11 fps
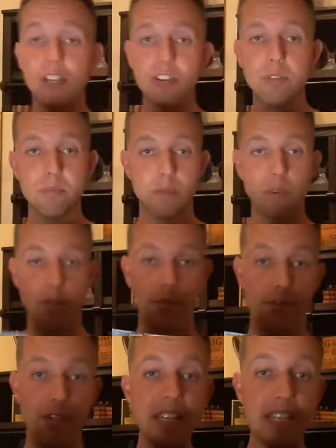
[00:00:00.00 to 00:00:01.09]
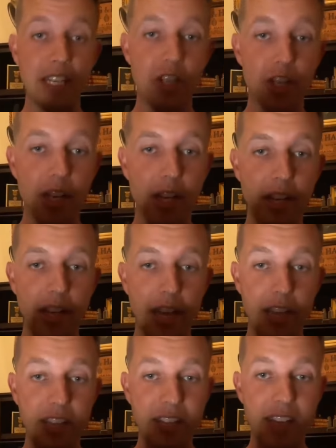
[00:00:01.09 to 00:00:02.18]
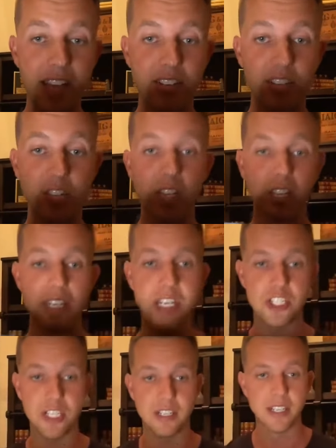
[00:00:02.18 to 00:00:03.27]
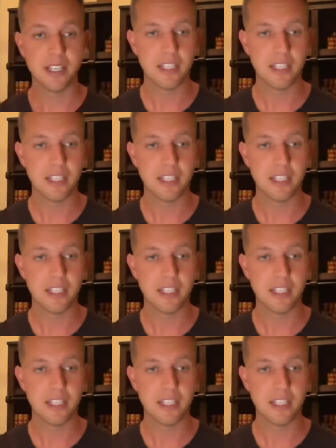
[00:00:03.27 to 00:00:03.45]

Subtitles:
These are vintage and the tag's in good condition.